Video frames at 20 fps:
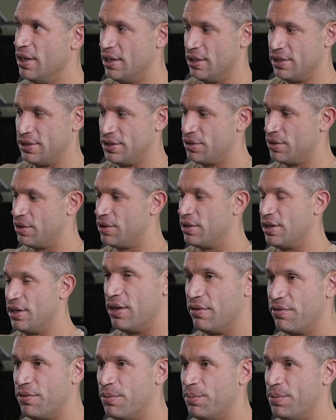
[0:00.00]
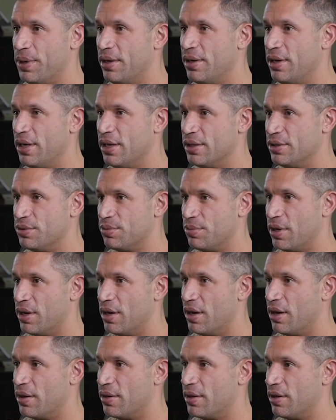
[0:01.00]
certain different periods
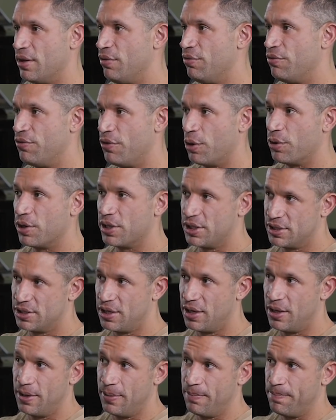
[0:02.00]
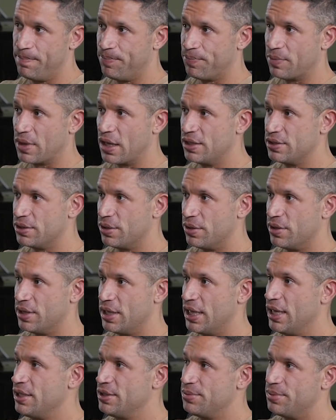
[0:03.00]
where you focused on certain
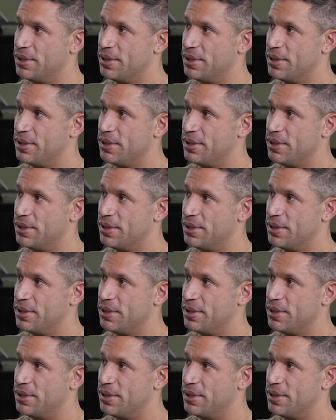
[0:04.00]
things,